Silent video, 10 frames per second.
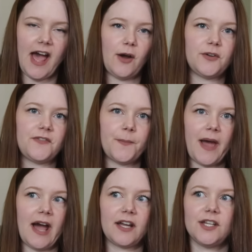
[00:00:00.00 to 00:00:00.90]
out of the
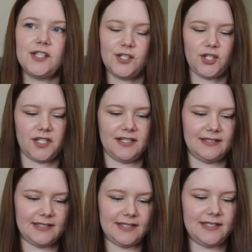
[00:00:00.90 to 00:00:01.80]
package
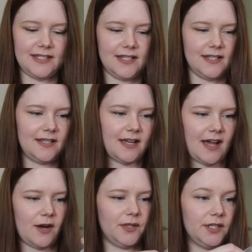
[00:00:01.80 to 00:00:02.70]
and see
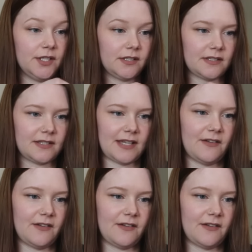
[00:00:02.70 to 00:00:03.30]
how it looks.